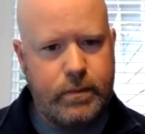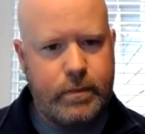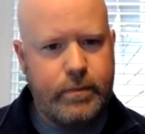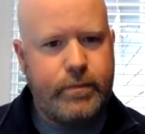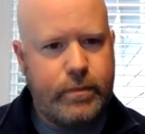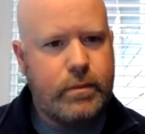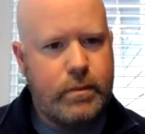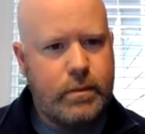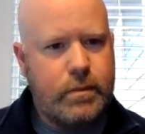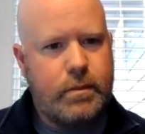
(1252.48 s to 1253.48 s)

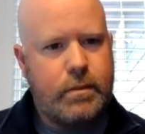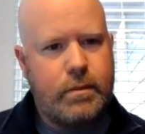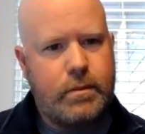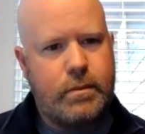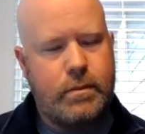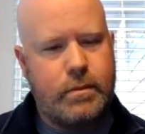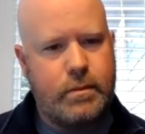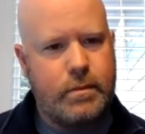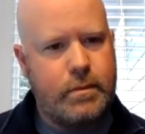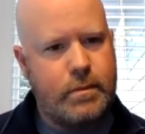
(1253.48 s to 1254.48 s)

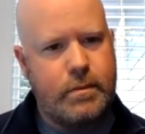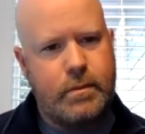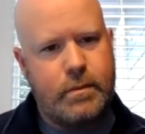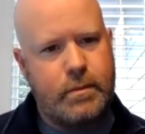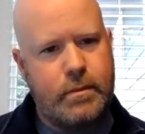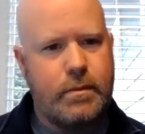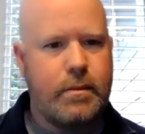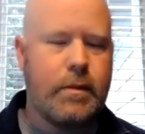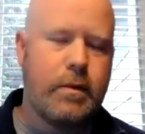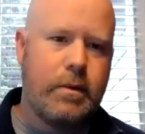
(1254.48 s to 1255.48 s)

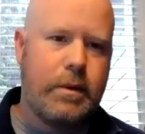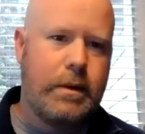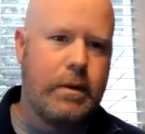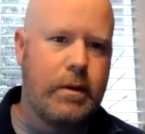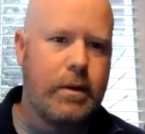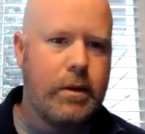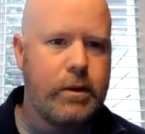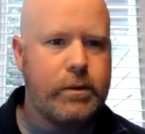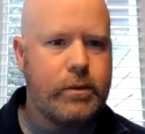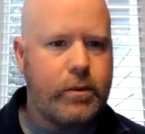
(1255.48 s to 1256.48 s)

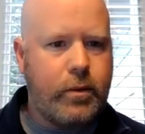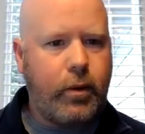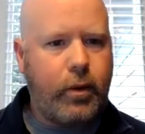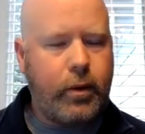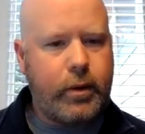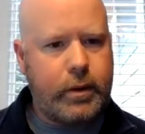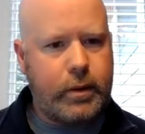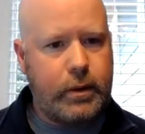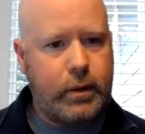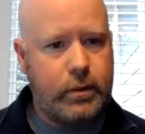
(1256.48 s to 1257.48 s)

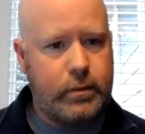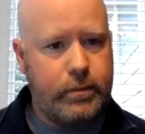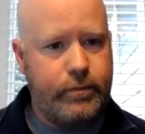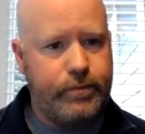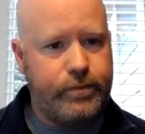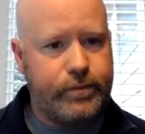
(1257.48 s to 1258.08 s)
(silent)